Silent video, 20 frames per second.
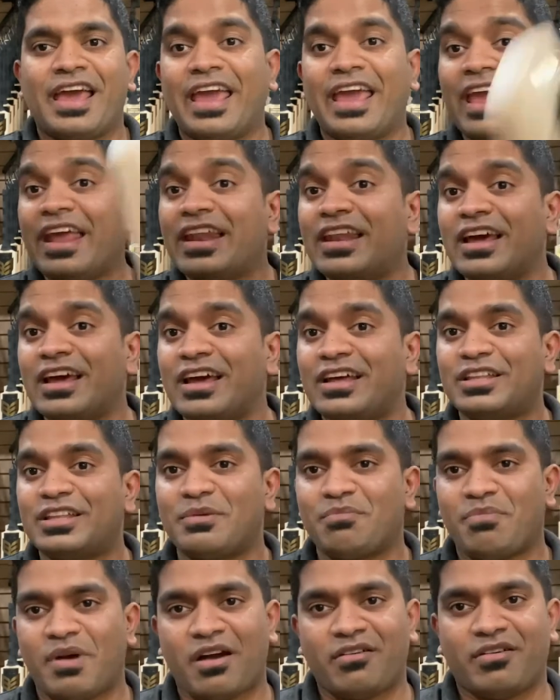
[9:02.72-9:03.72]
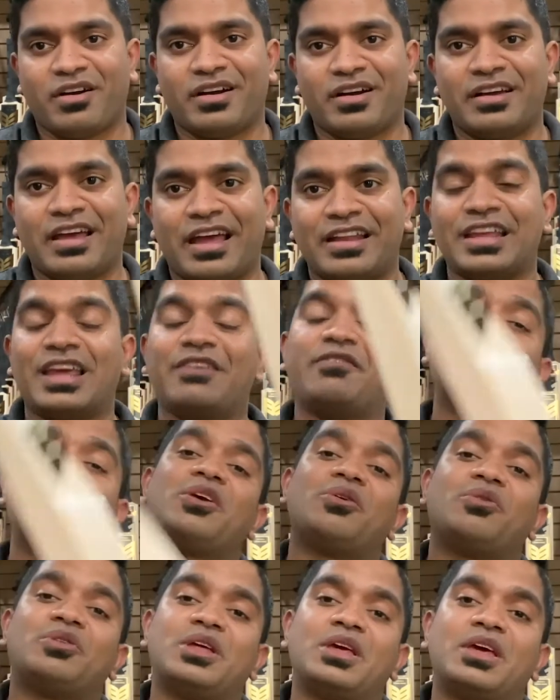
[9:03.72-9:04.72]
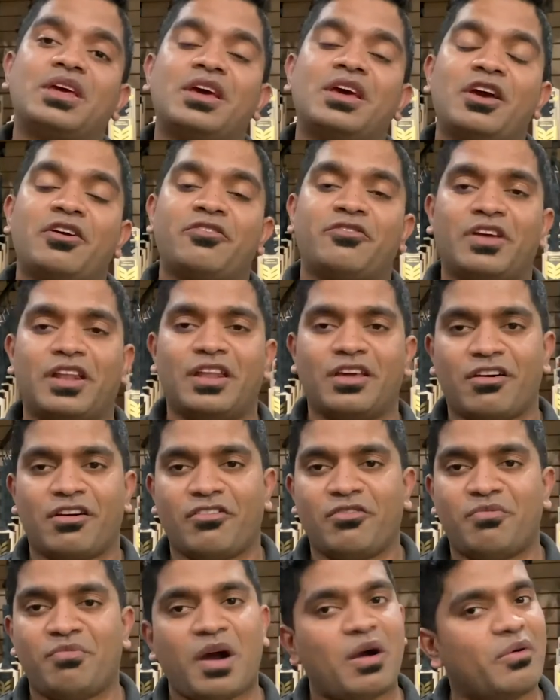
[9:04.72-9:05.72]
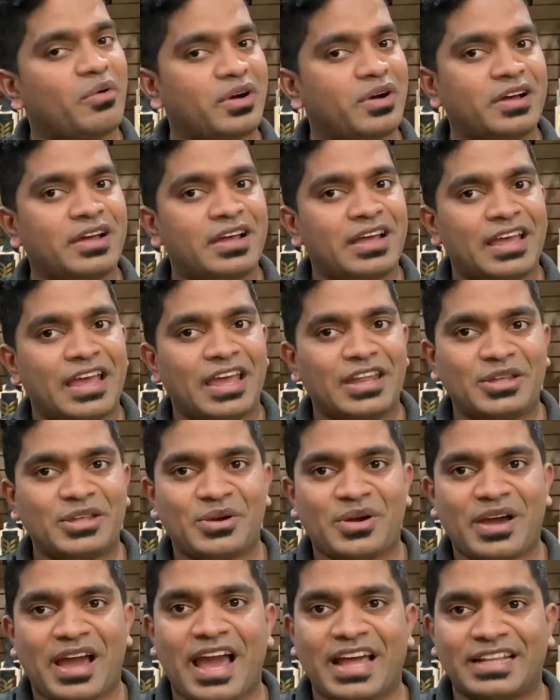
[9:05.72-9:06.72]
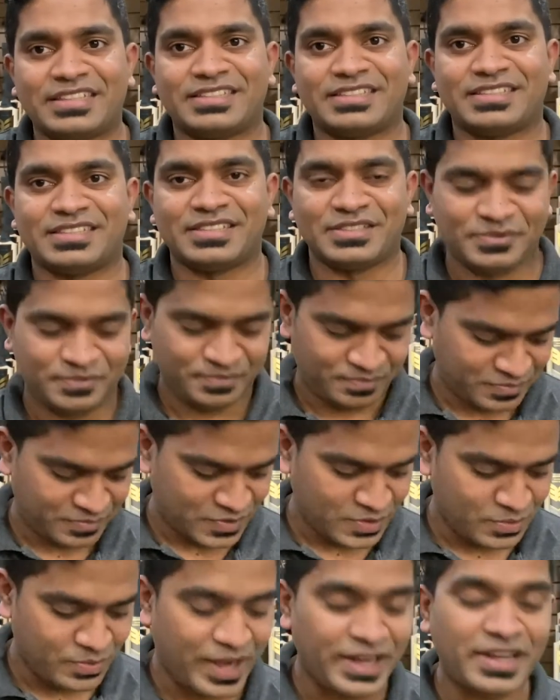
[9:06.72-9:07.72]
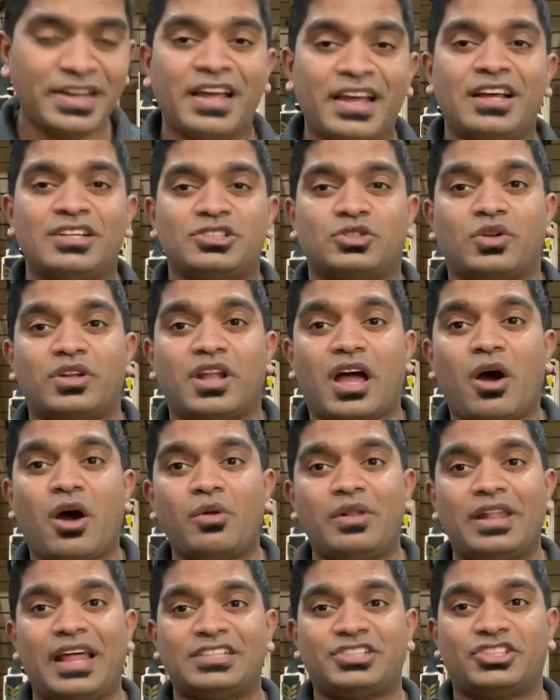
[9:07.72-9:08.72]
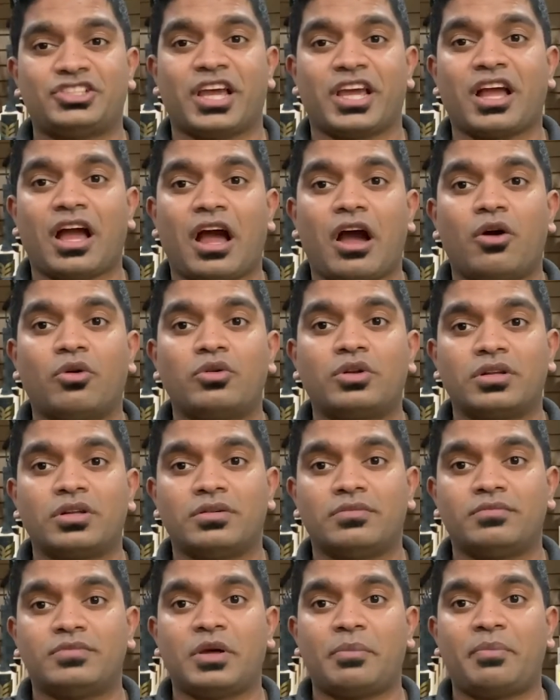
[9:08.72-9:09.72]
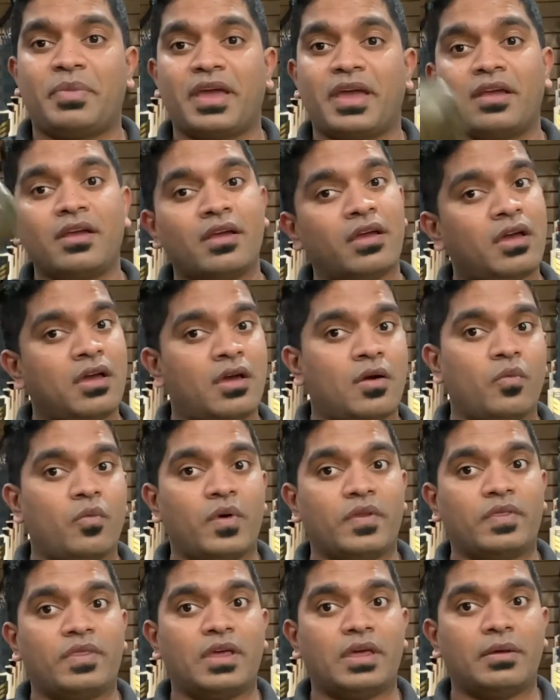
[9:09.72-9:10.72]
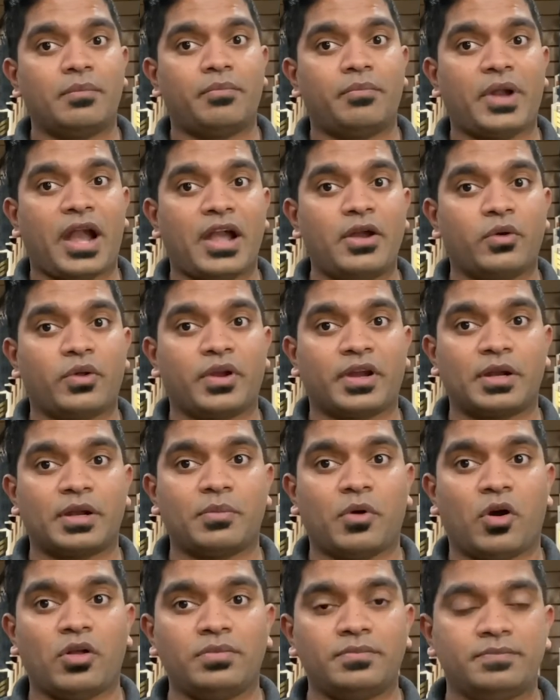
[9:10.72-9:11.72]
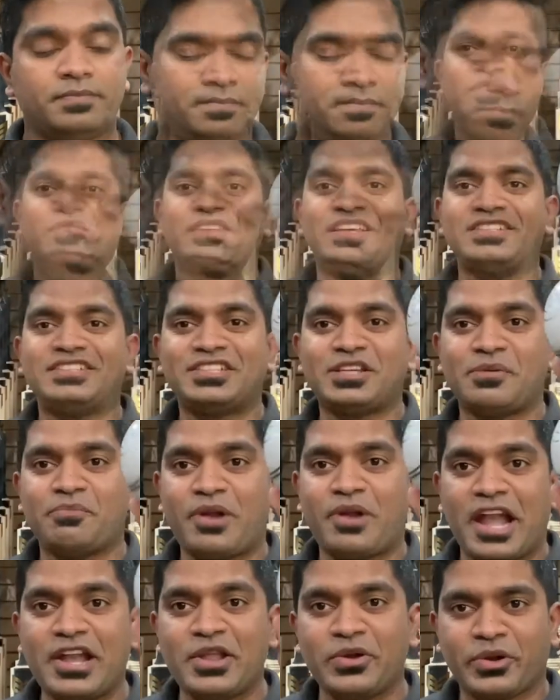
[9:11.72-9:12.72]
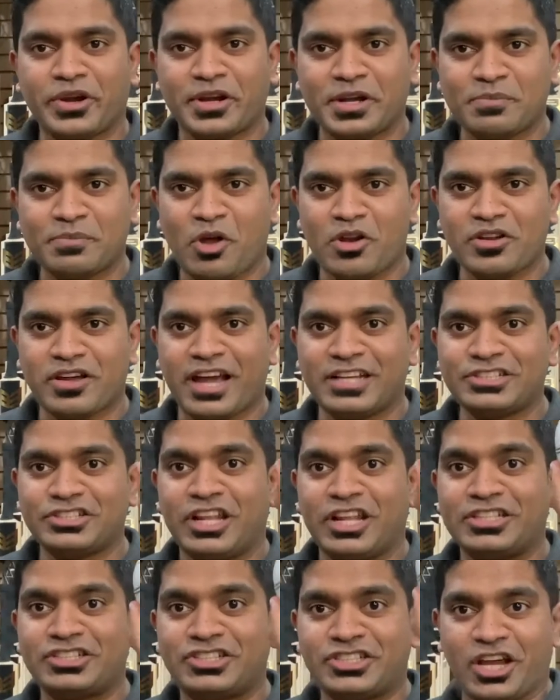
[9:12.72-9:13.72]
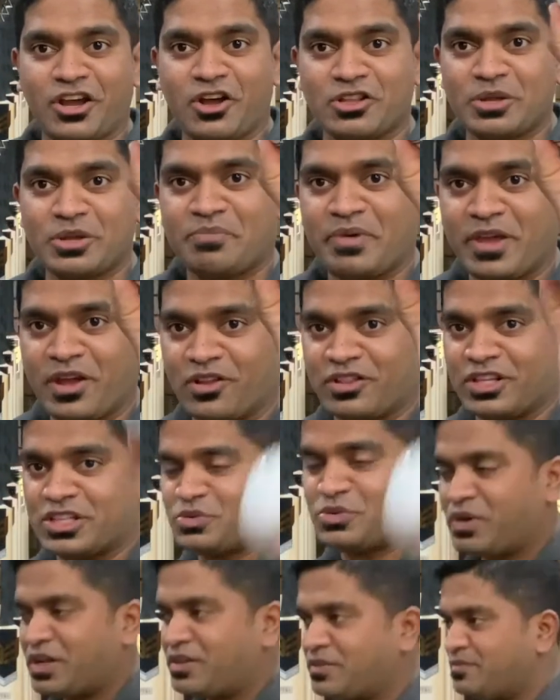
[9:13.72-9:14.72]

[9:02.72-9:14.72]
in the power, giving you the feeling of power in your hands, right? So now let's check out the ping with the brand new cricket ball. This is a brand new cricket ball, guys. Let's check out the ping on this one.